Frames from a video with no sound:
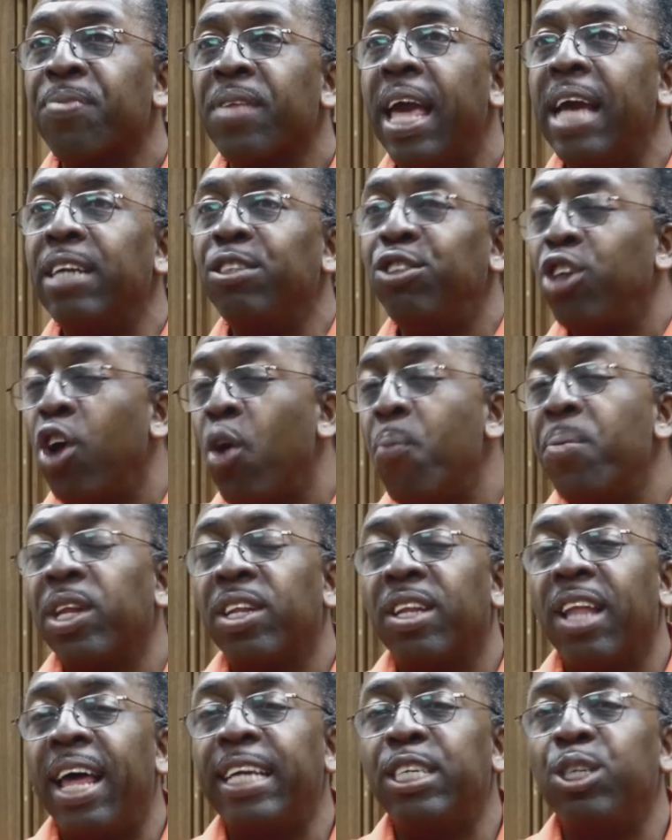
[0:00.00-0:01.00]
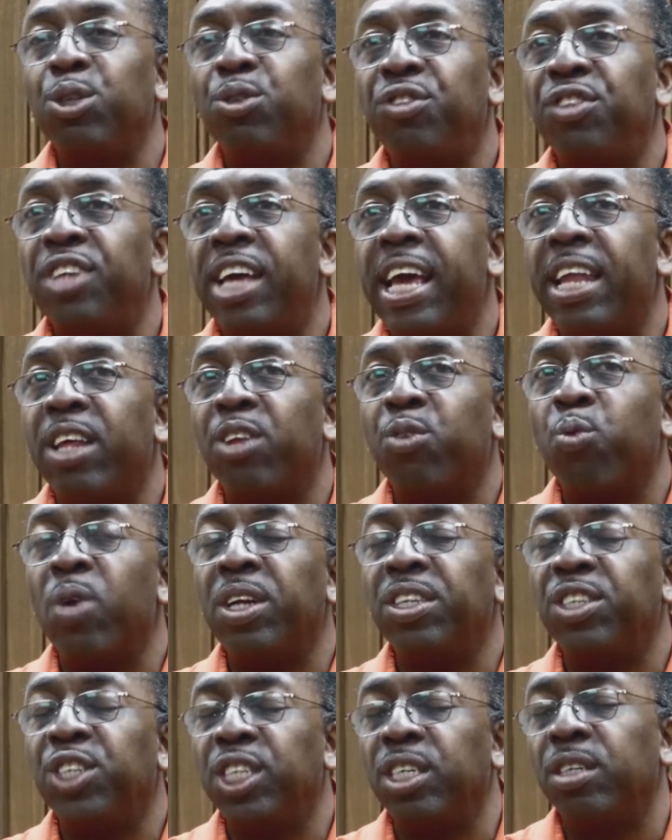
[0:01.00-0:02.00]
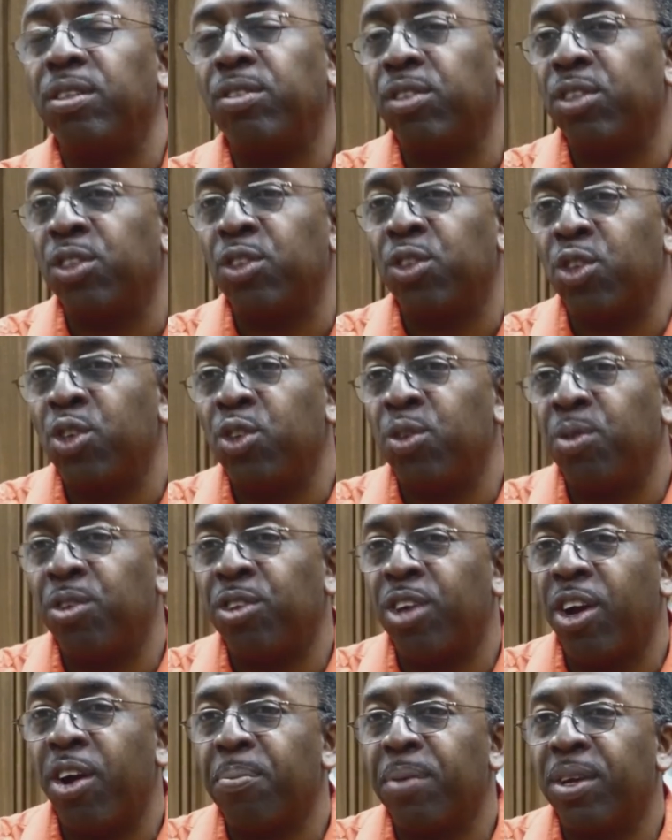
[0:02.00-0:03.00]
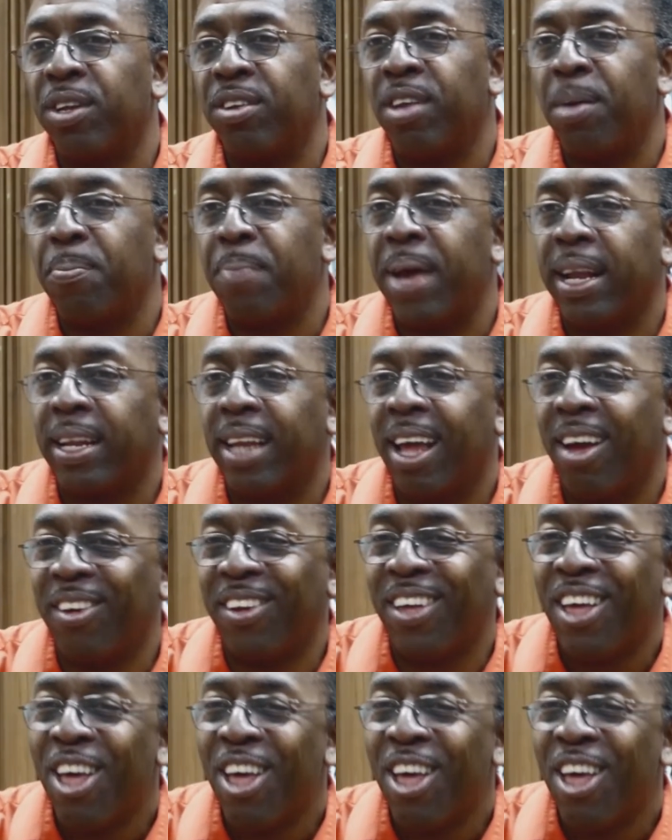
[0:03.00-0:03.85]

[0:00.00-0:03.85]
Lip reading: And so, but it's like you said, is once she, excuse me, sorry, I'm gonna sit back down.